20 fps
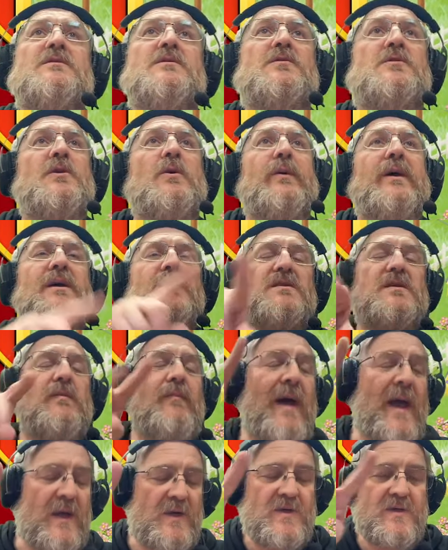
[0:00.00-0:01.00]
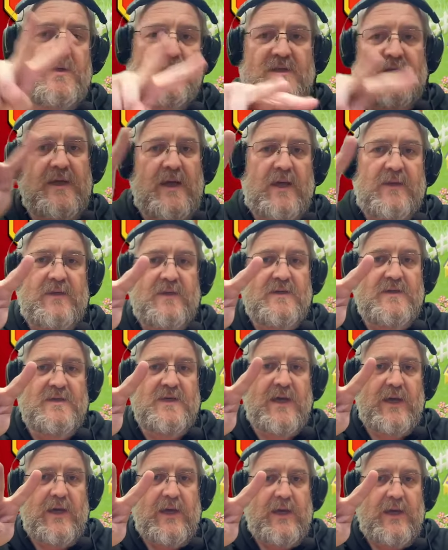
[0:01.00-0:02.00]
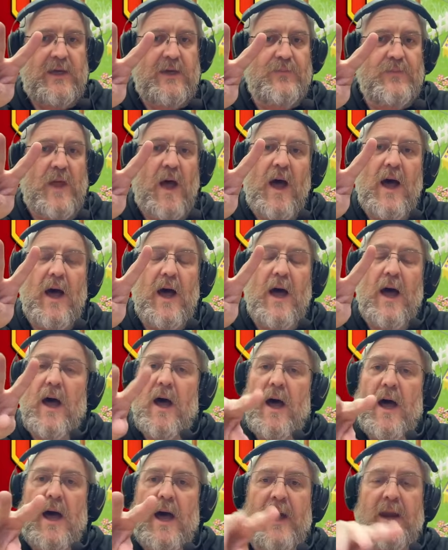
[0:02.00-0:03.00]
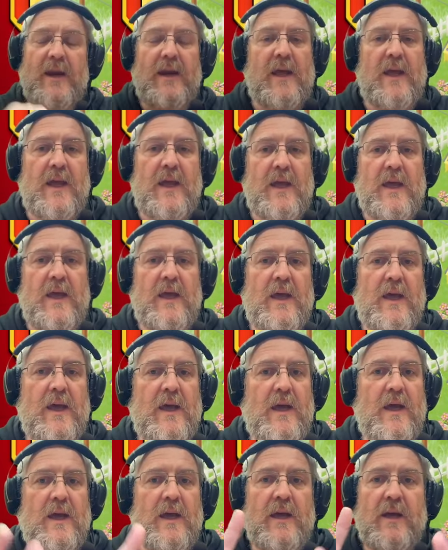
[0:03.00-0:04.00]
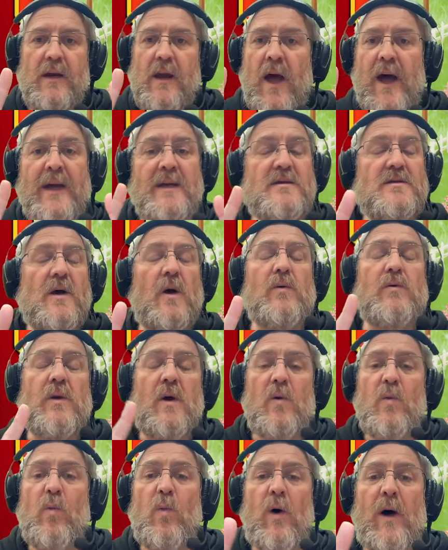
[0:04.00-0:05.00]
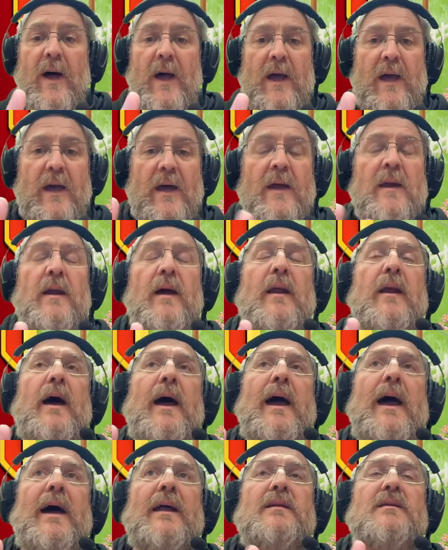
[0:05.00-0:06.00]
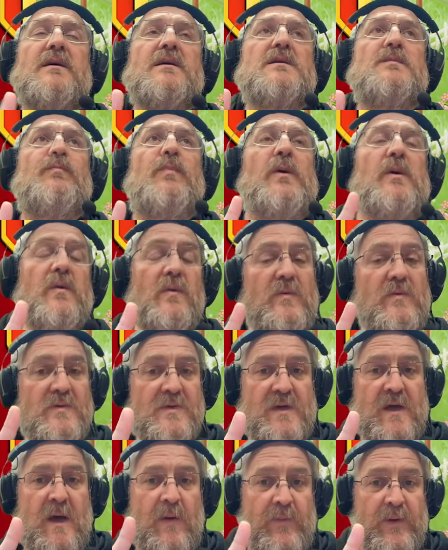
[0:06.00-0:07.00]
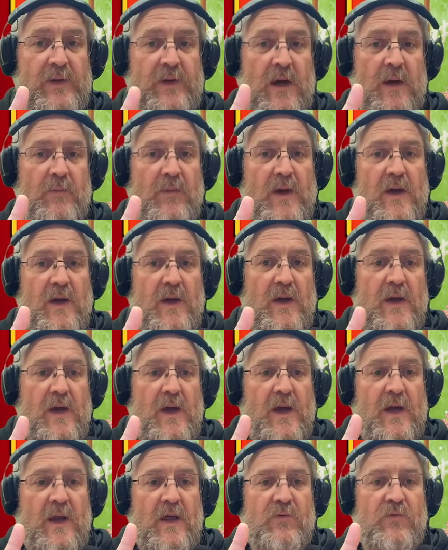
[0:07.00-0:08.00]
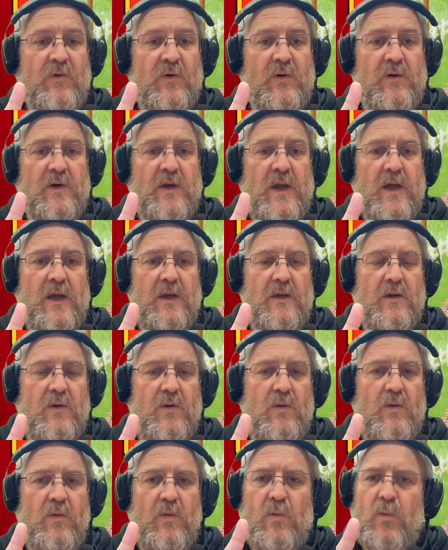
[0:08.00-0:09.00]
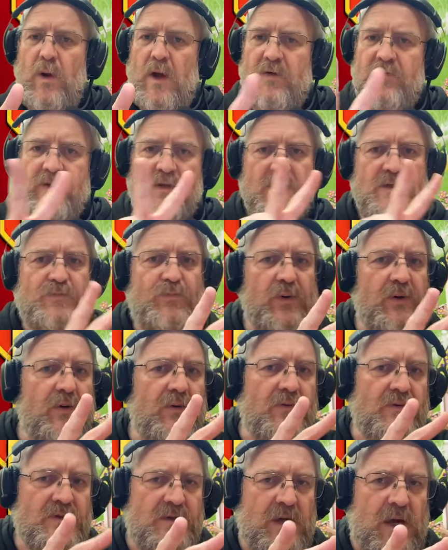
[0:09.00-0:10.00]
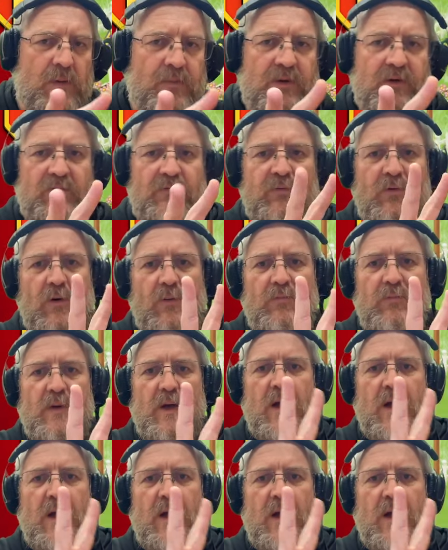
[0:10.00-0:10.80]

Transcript: doing some actions the other day, and then I don't know why, and then I had these balloons coming up, and I thought, like, where are these balloons coming from?